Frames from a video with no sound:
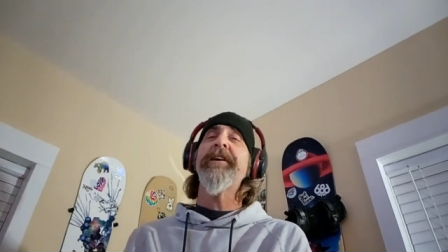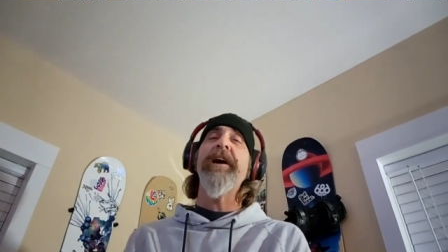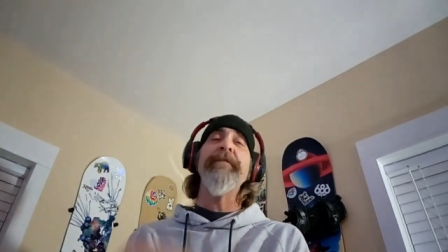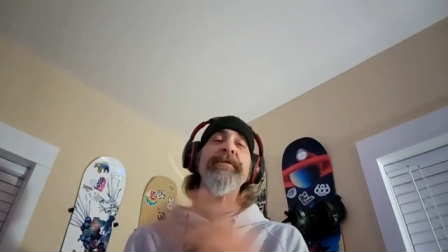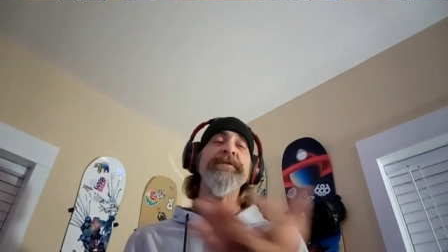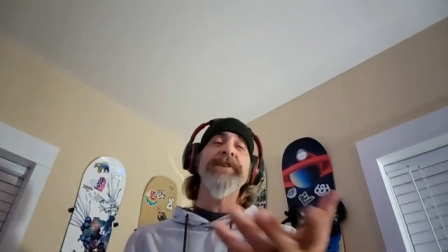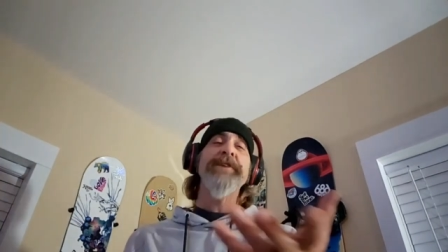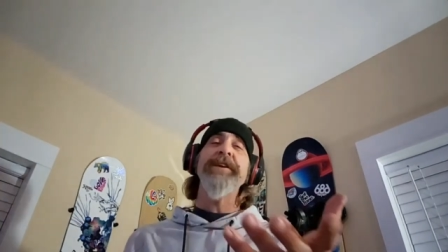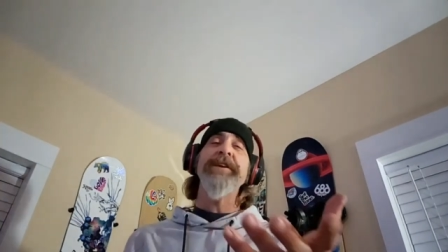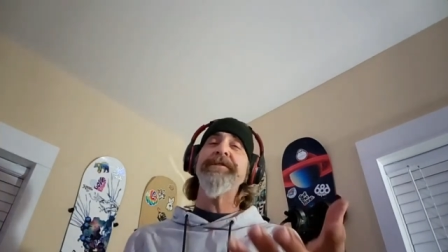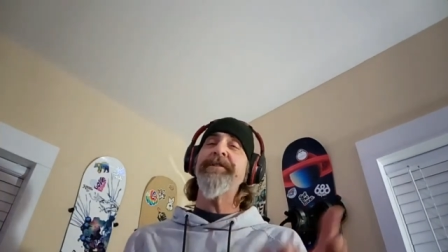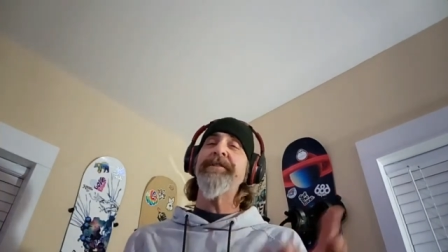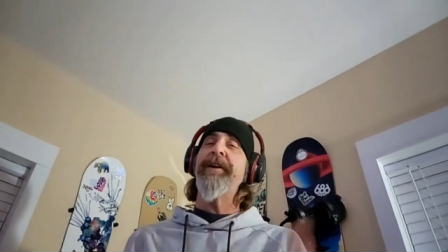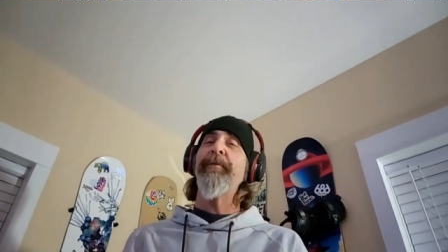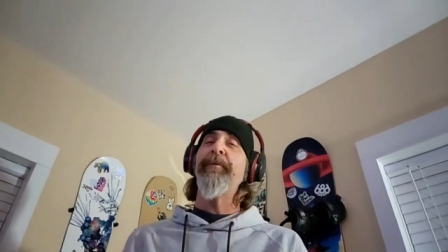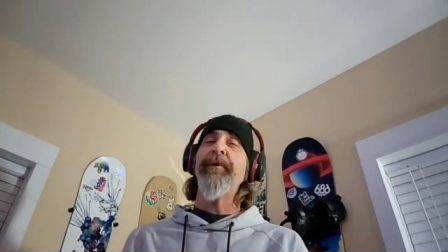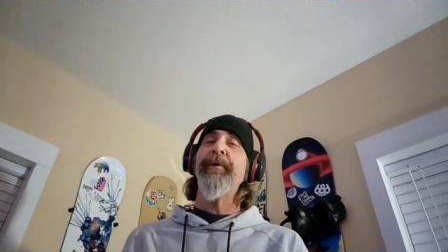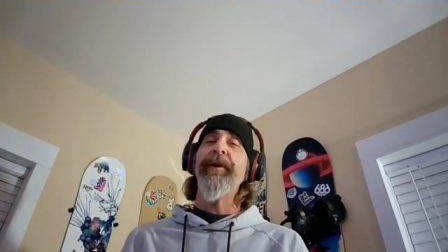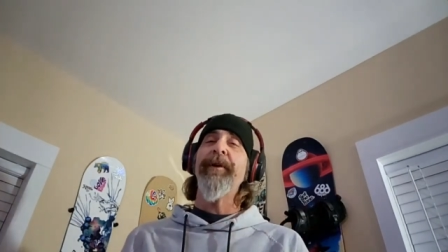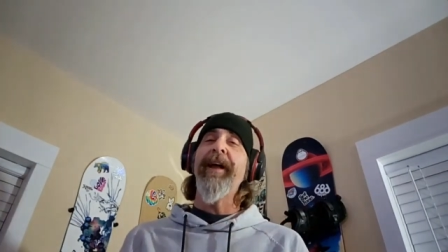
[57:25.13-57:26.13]
is the conversation
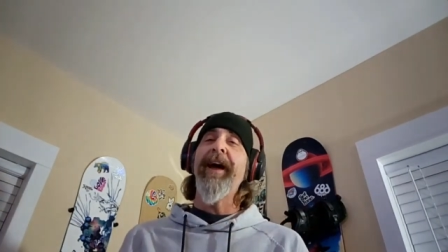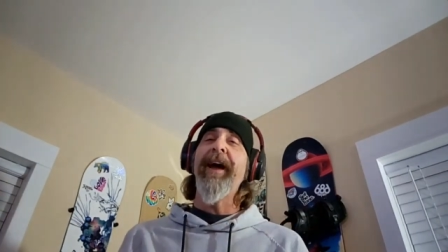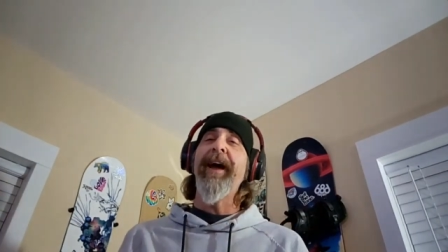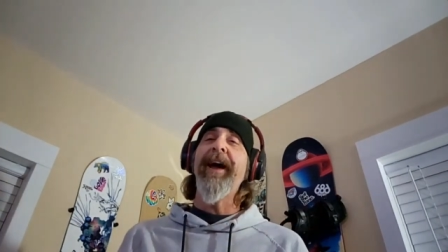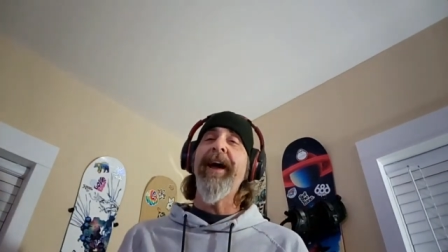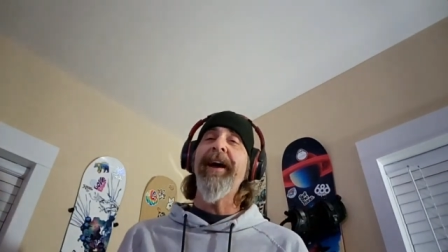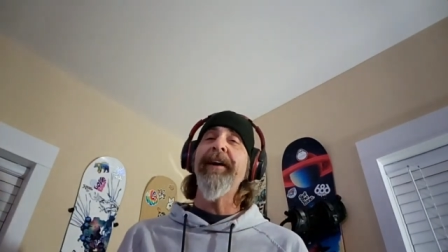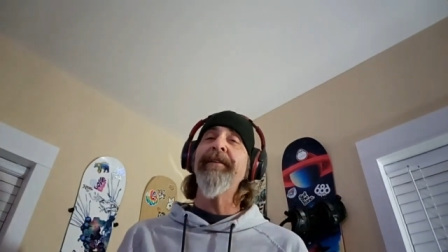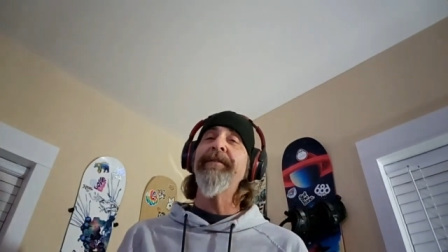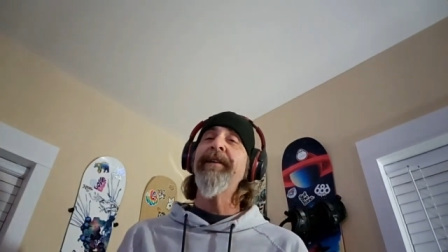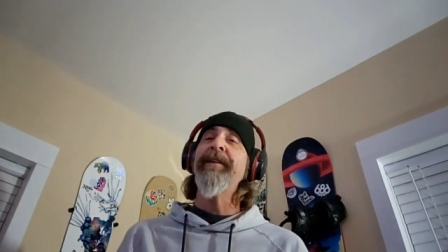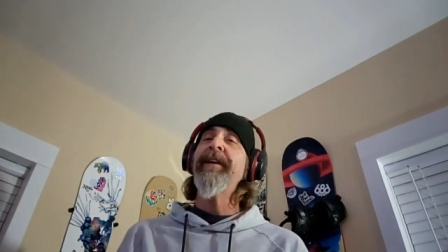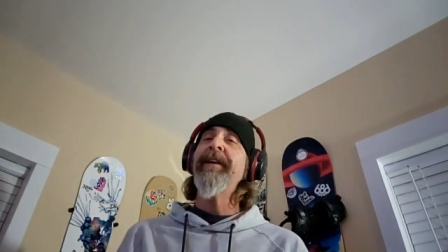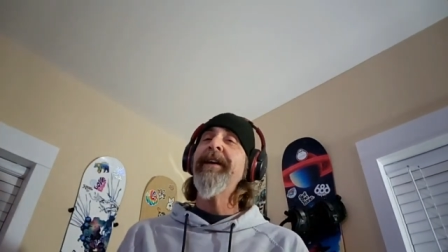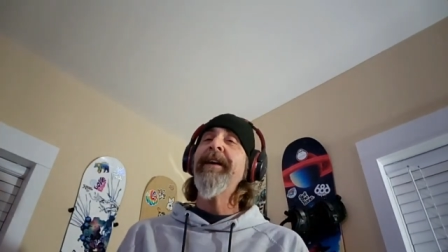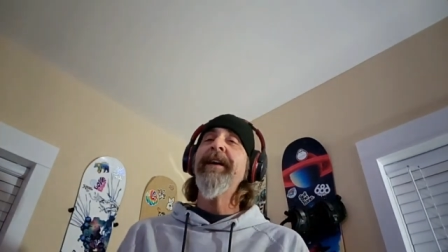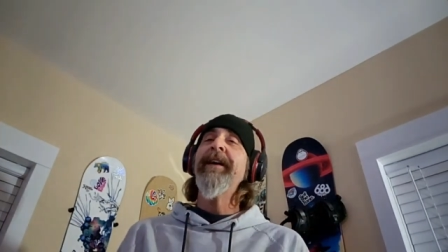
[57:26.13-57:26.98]
I wanted to have.